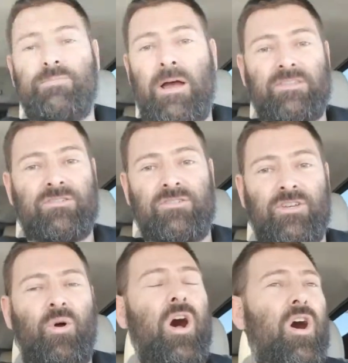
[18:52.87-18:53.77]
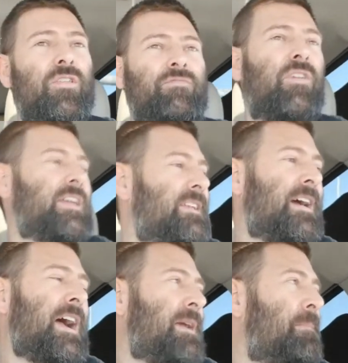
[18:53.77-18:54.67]
sponsors, though, all the freaking
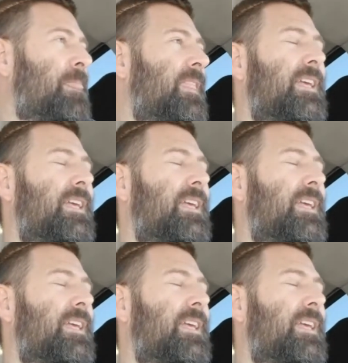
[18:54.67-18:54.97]
time.